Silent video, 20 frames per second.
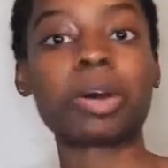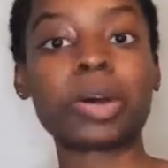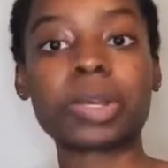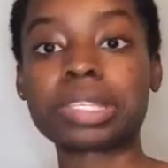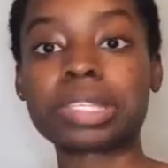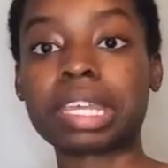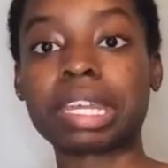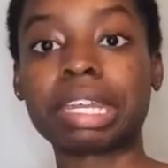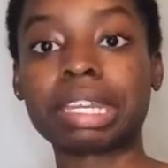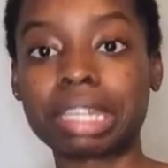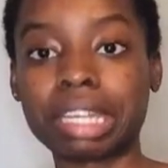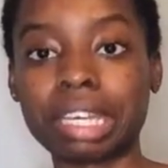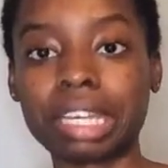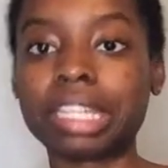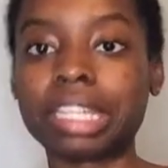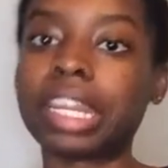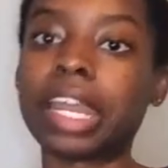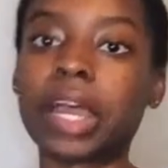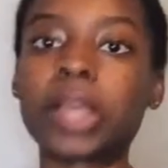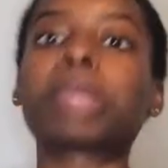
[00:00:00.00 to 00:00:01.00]
all said and
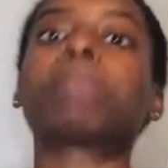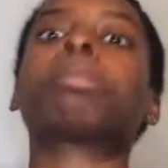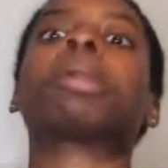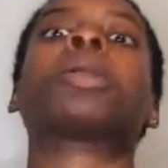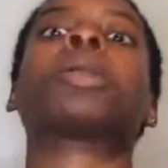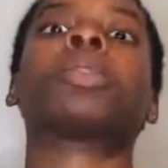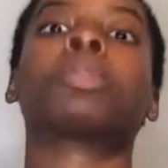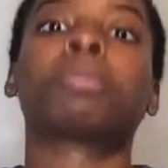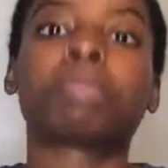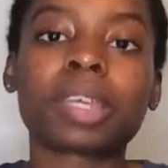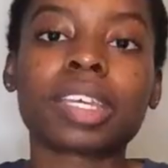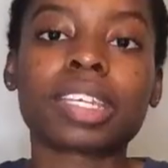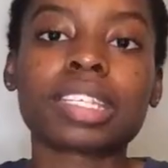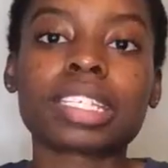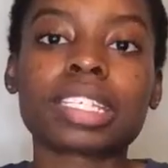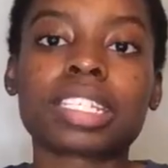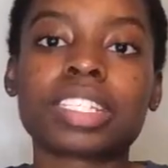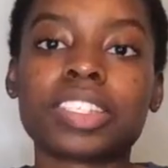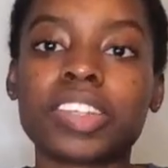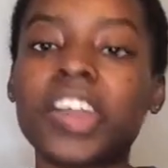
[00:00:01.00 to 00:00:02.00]
done, then I'll get back on the
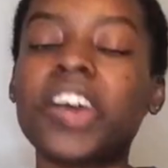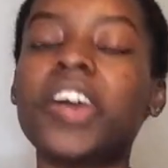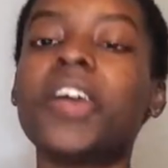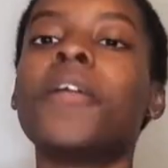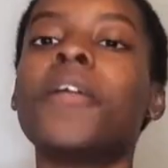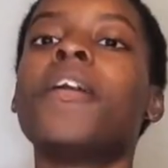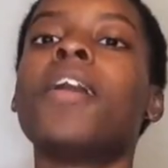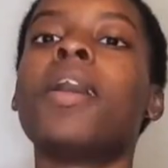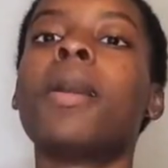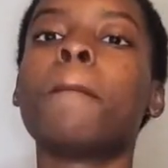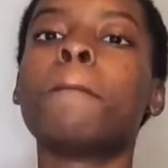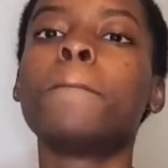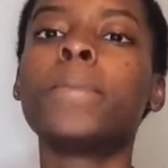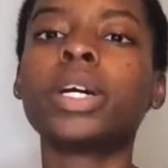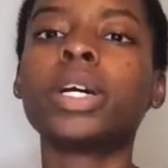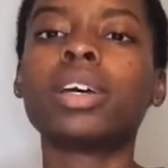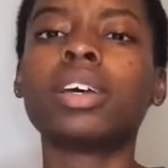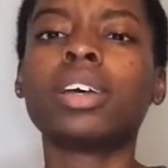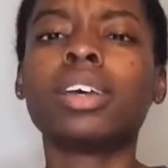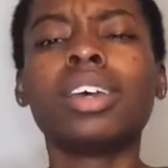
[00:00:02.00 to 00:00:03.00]
bus, you know.
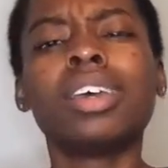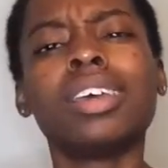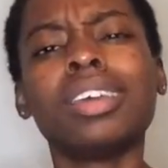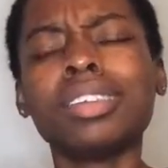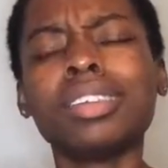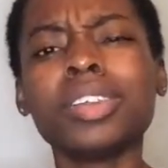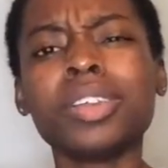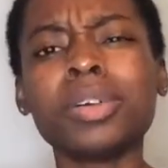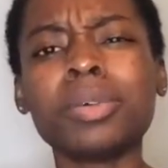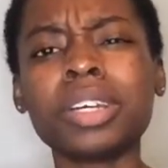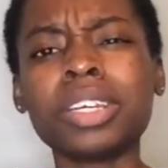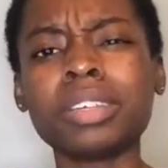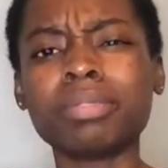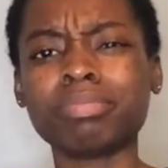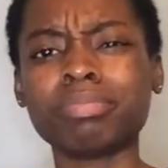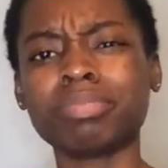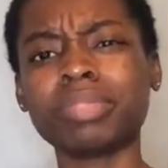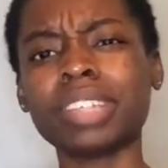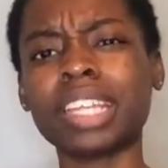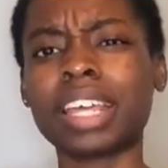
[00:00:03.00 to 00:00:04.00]
But, you know what?
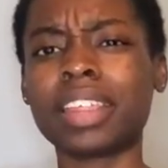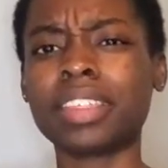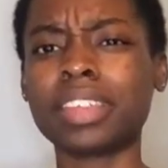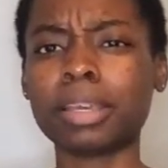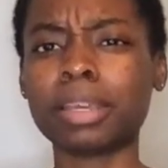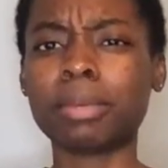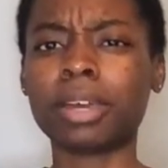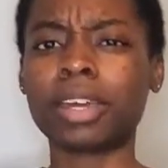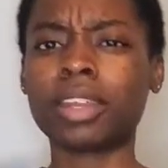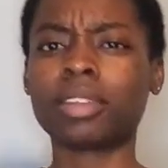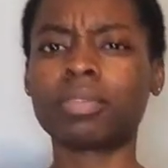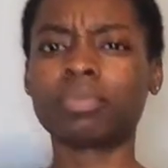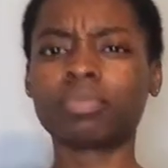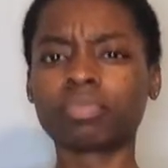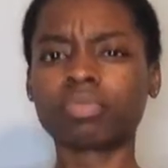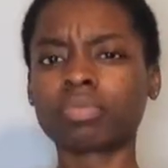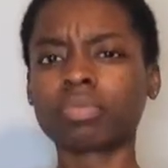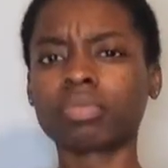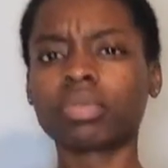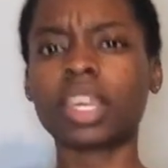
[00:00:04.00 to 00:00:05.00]
Now that I think about it,
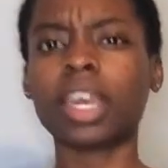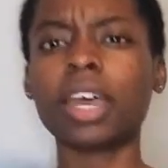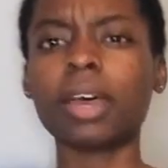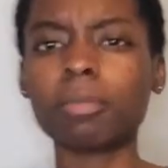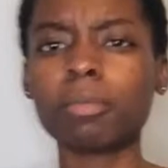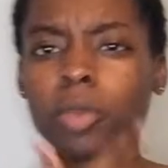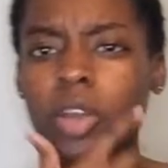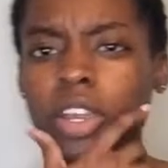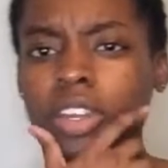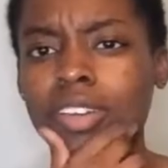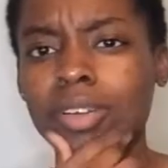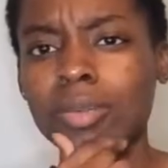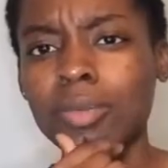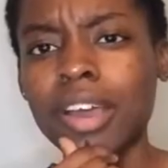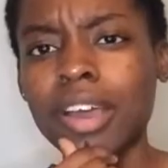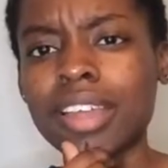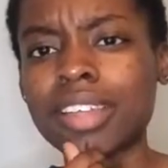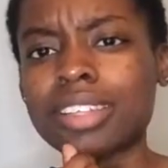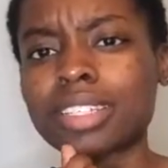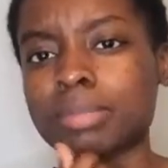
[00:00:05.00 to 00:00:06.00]
I'm wondering
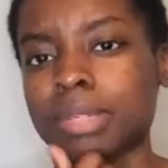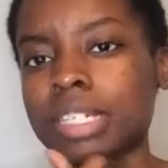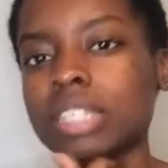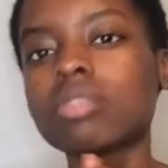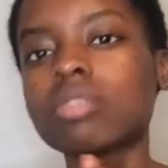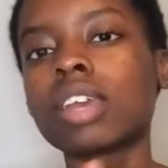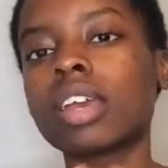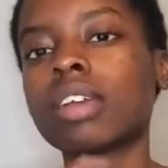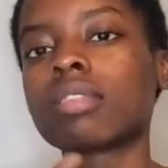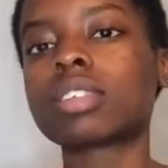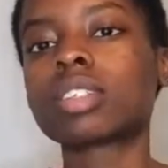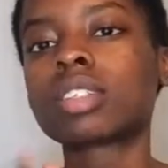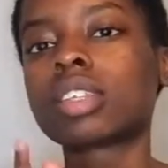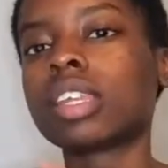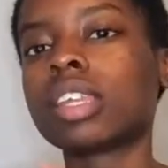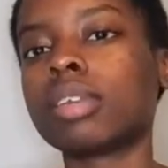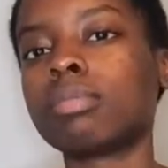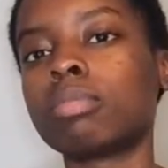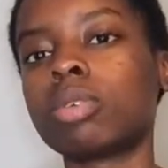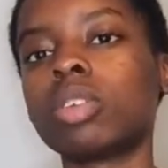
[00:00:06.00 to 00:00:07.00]
why this bus driver
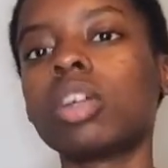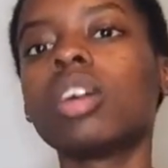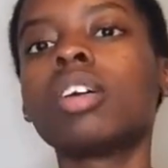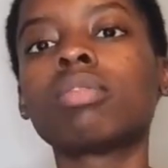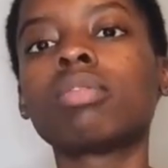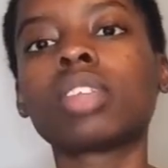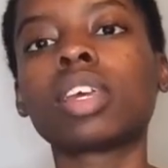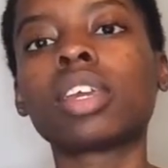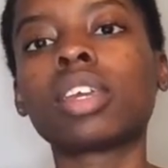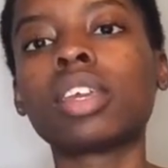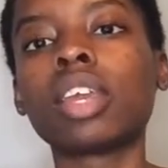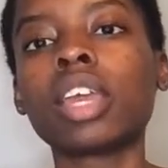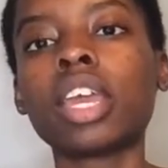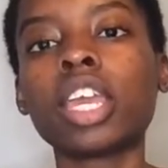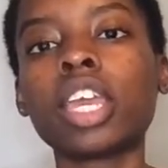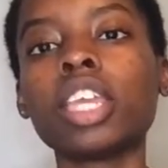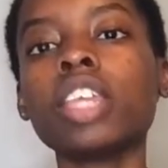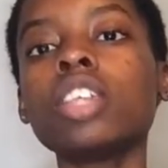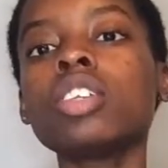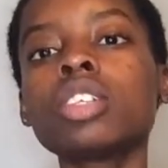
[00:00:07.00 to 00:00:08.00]
still ain't pulled off. Like,
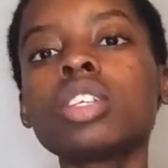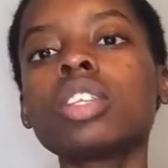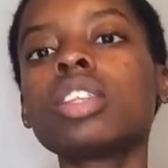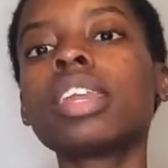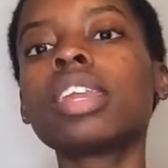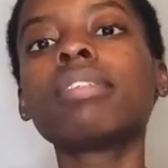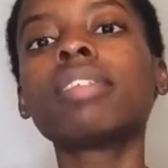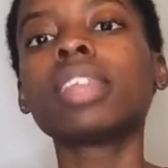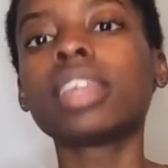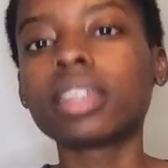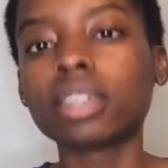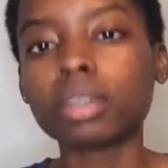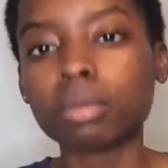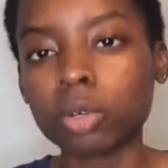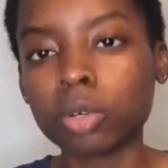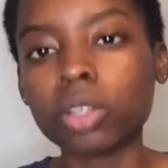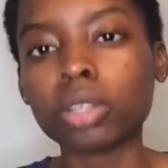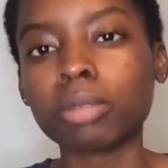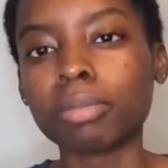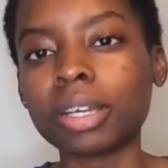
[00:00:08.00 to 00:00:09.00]
he should have never let them
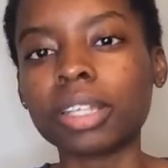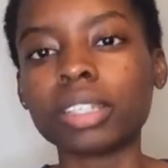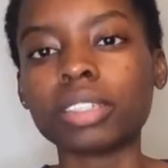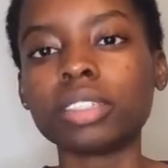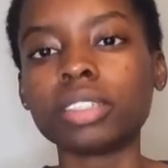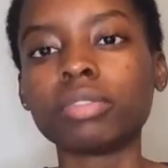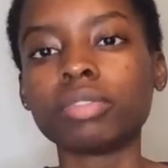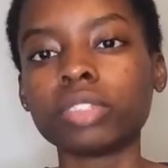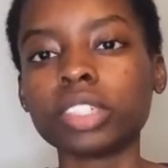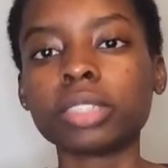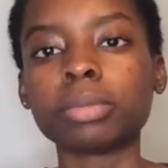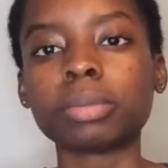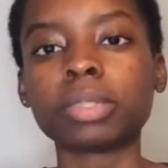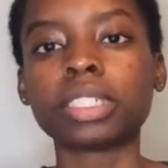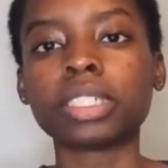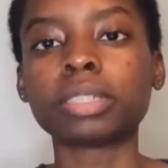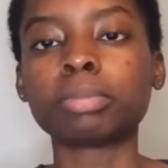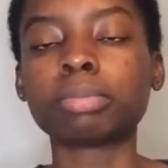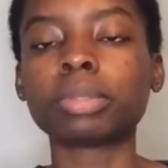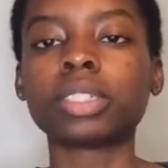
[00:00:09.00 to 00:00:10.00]
on the bus in the first
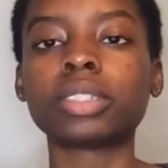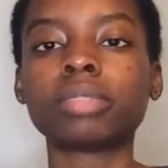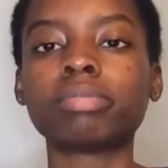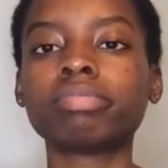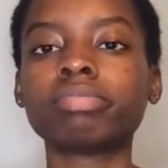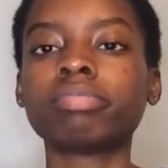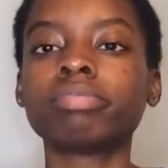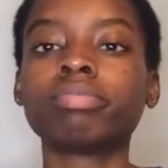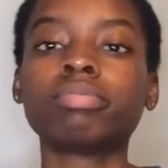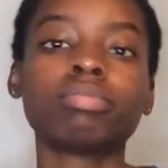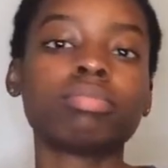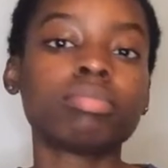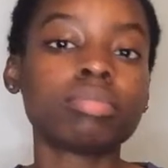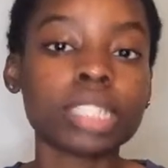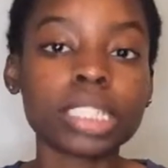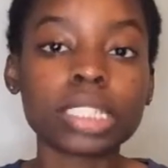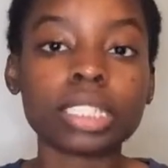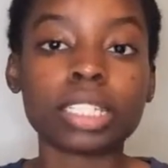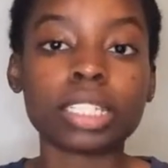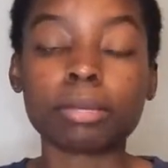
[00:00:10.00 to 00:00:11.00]
place, but
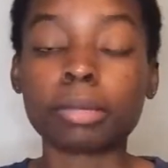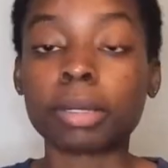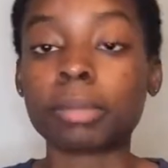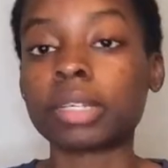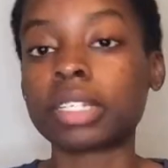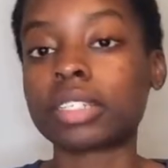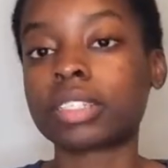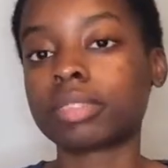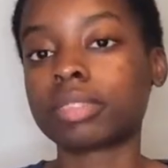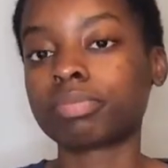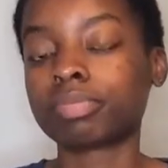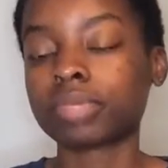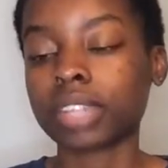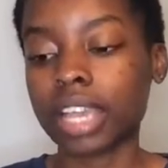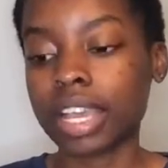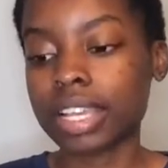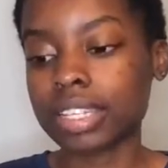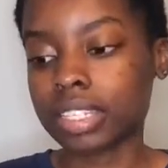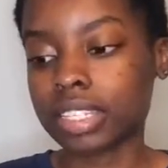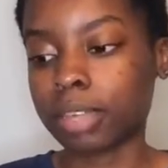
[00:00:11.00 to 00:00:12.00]
that's none of my business.
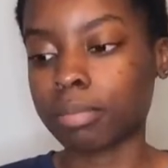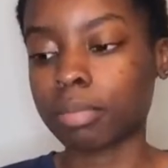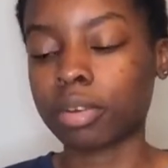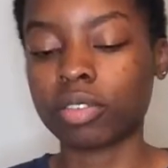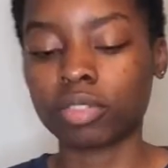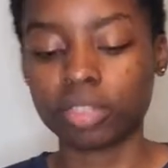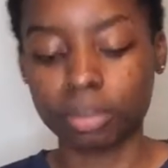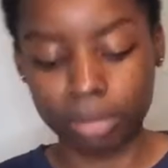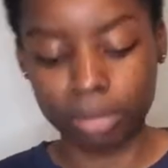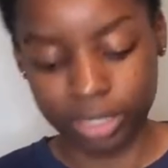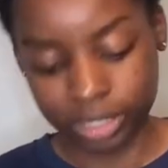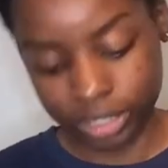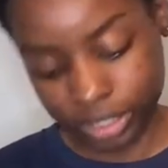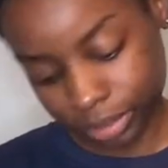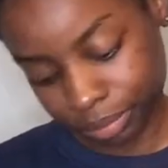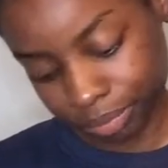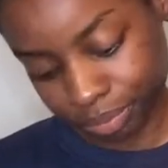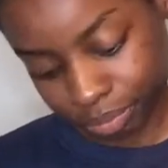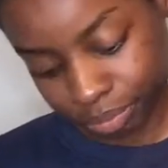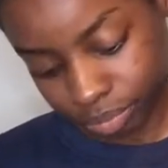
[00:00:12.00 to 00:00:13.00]
I step off the bus,